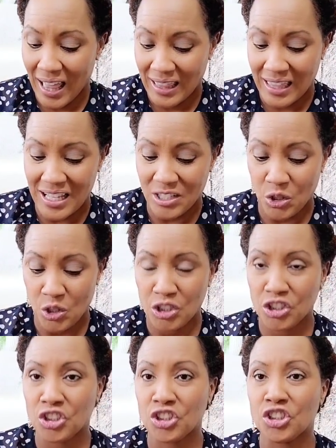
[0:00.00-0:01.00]
These are
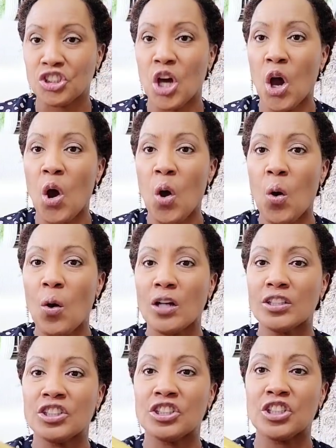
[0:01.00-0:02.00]
so,
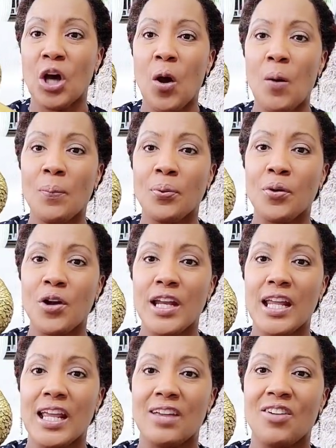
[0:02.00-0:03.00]
so
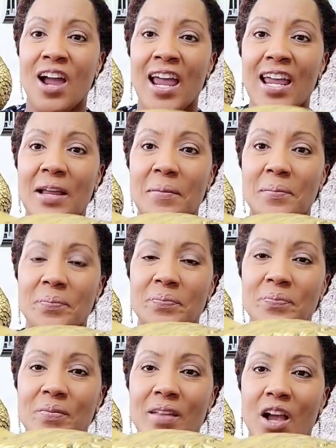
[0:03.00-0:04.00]
pretty, right?
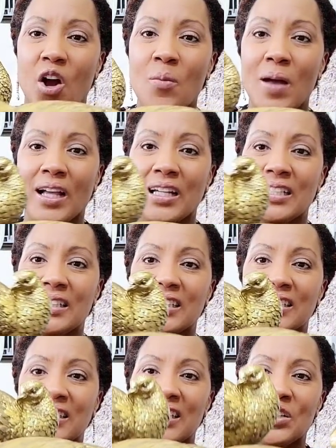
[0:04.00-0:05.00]
Oh my
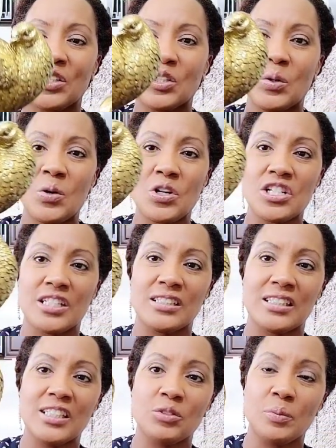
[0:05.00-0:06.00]
goodness, they're gorgeous.
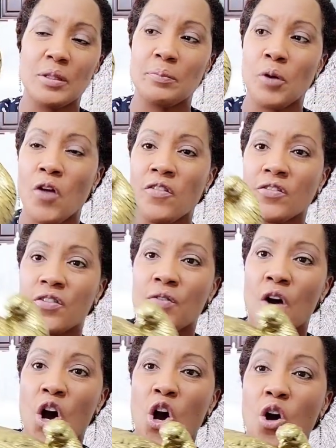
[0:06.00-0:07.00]
These will be perfect for
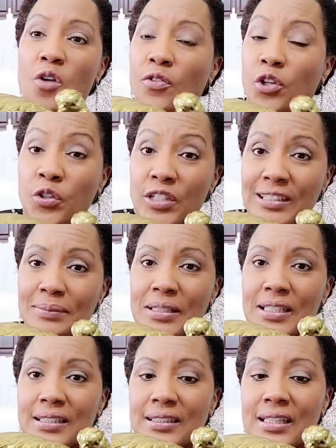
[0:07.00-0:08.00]
fall, for
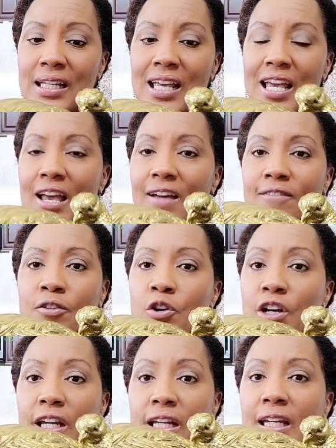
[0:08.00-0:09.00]
Christmas,
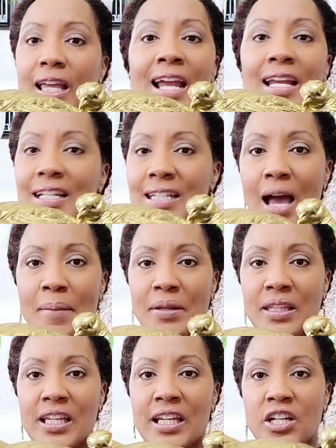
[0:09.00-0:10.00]
for any time of
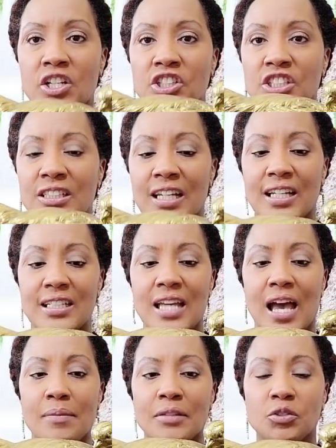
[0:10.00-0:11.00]
the year, just any
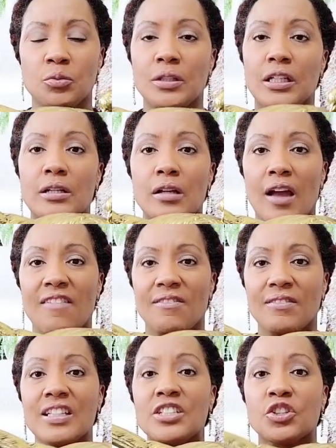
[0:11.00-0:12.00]
time.
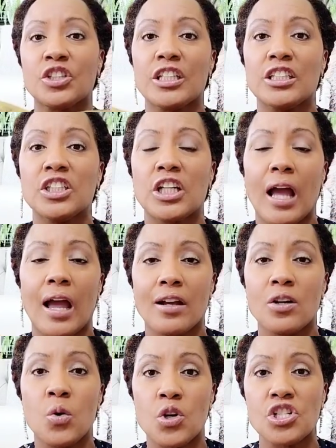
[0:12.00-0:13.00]
These are gonna look
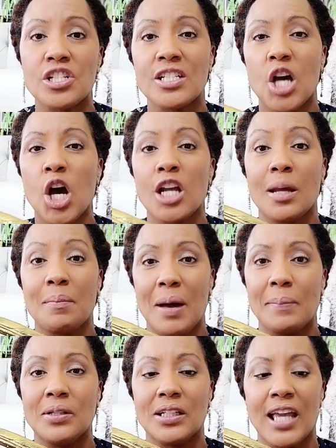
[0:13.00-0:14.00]
gorgeous on my
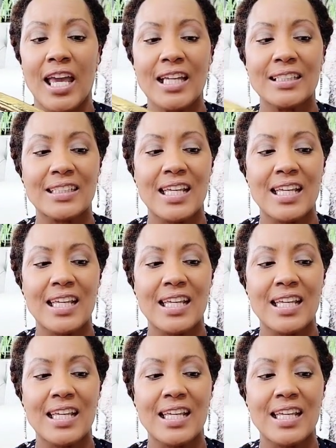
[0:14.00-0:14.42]
bookcase.